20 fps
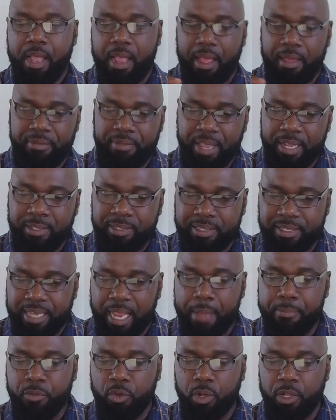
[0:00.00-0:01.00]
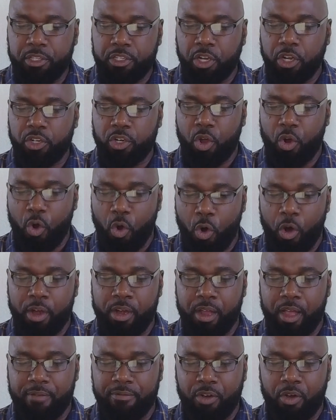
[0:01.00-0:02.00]
And then Samuel took the
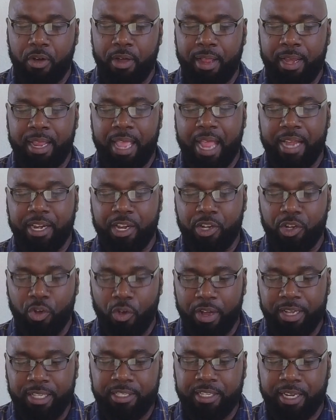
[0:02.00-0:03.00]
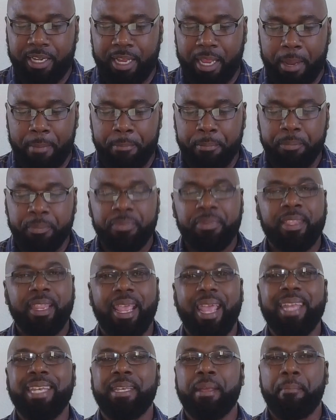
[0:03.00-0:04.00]
horn of oil and anointed him
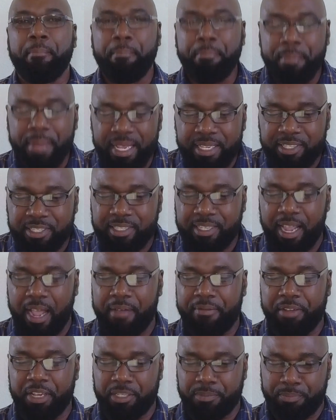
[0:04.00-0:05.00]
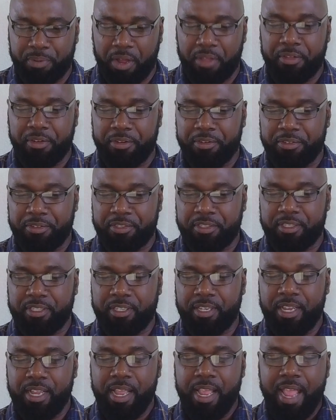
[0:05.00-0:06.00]
in the midst of his brothers.